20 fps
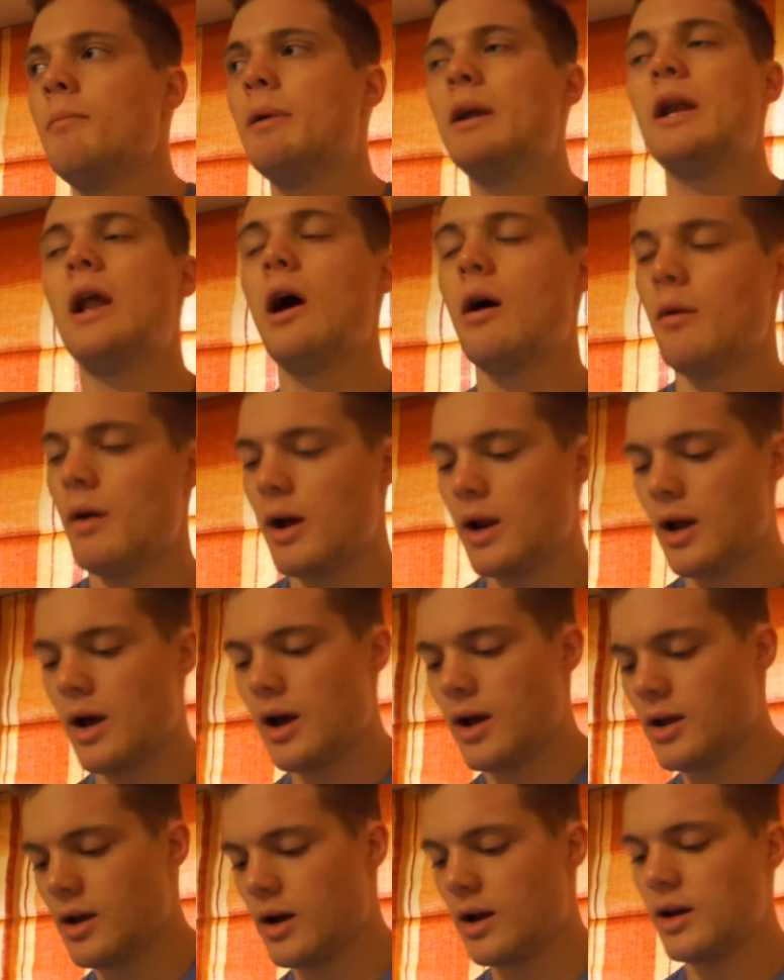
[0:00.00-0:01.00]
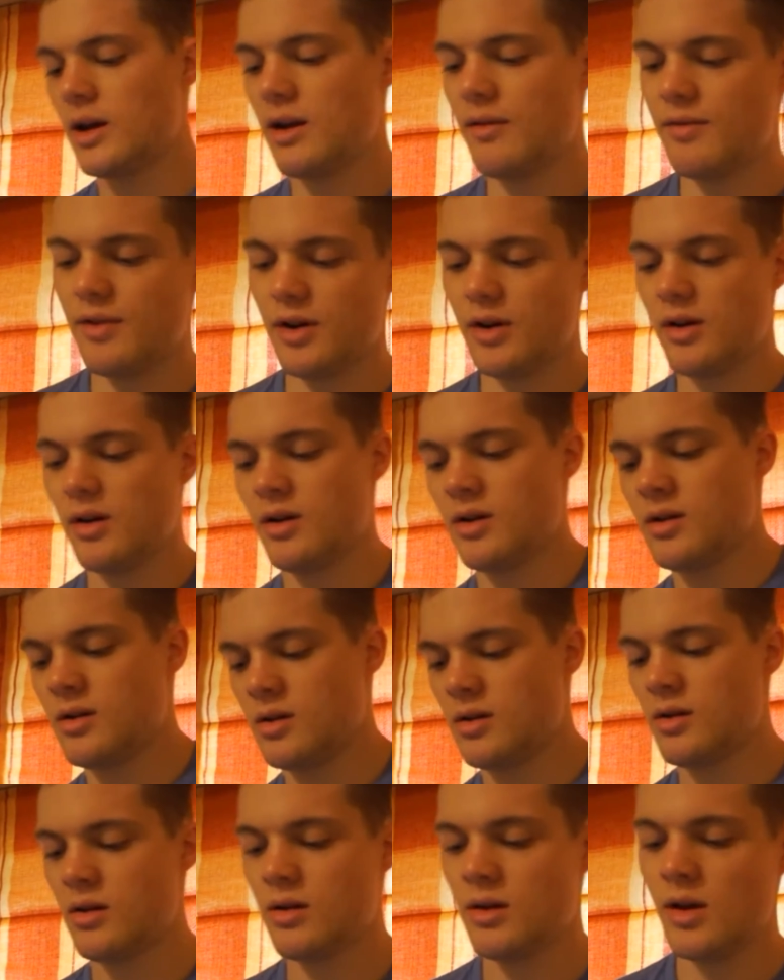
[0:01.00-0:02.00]
no, I'd never,
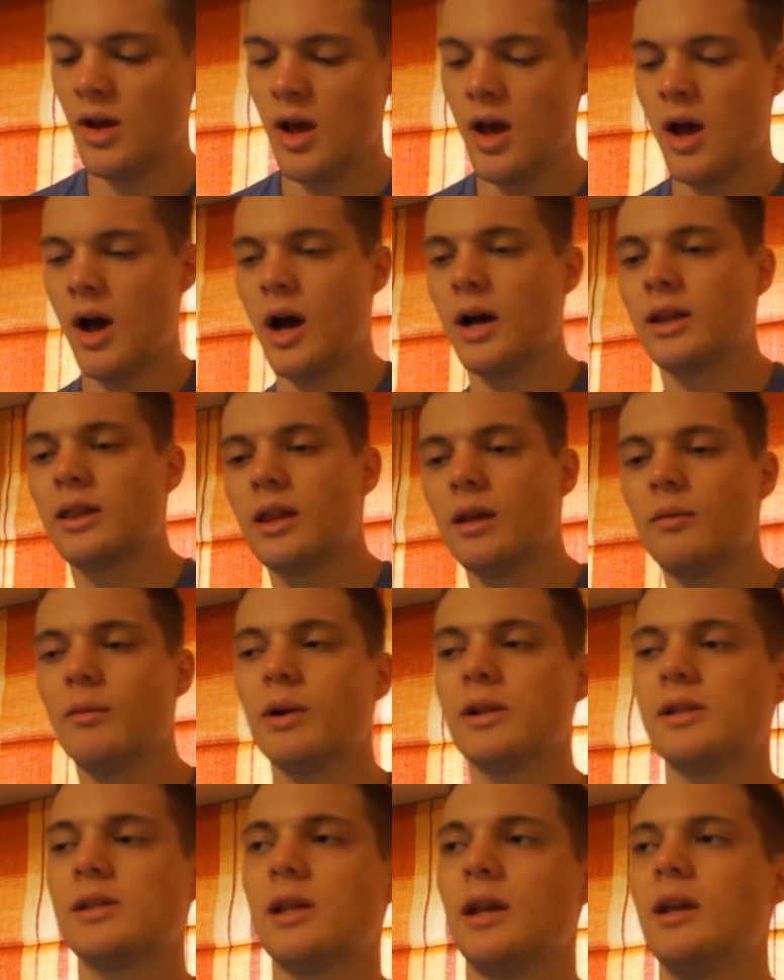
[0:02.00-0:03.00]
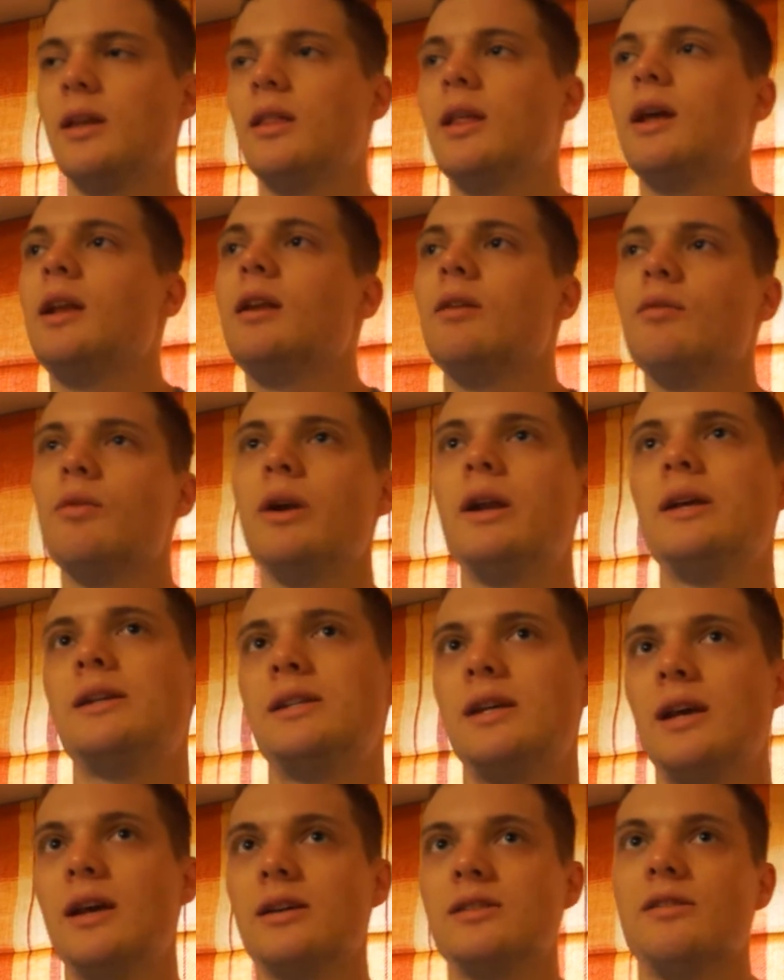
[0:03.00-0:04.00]
I think once they didn't really
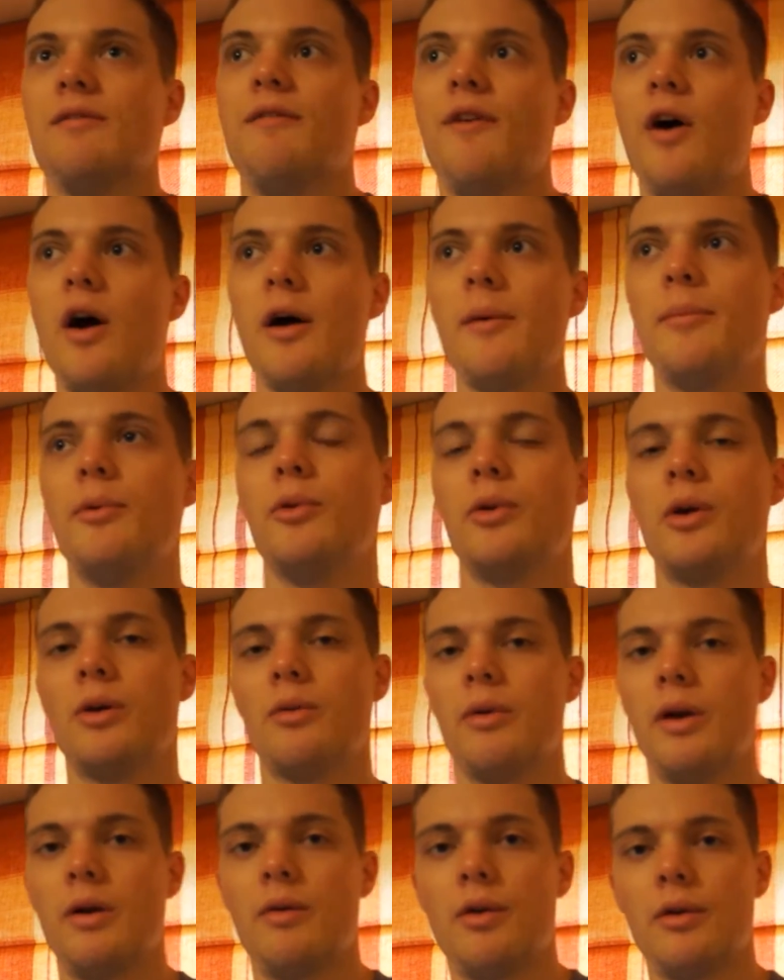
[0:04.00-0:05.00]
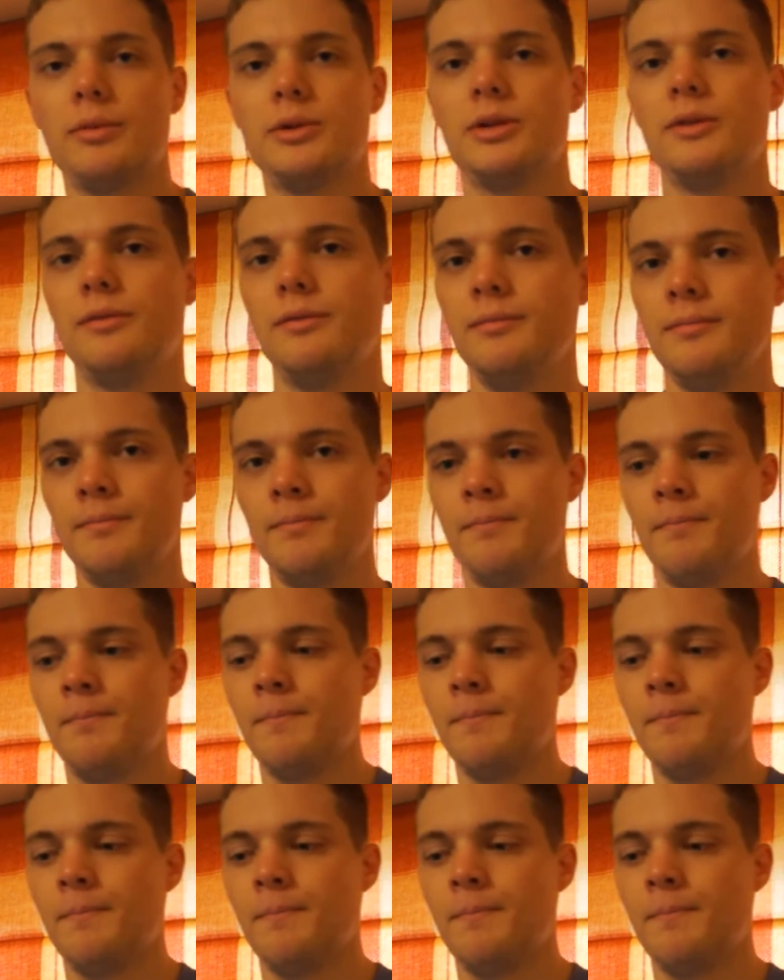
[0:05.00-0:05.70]
see it as a viable career option,